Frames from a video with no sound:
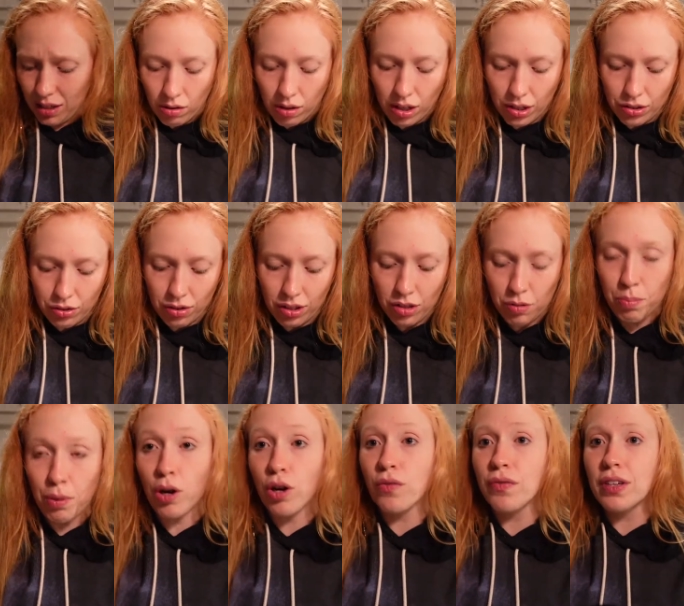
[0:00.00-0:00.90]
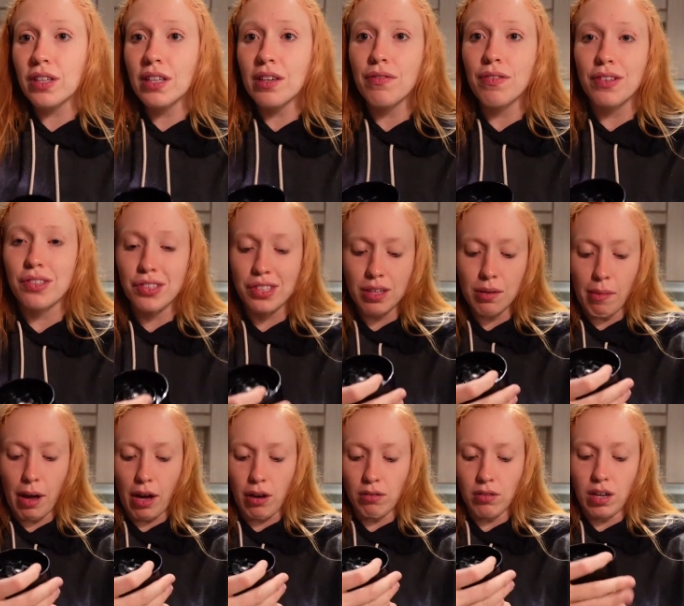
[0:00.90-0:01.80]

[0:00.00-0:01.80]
Okay, so this perfectly fits the amount.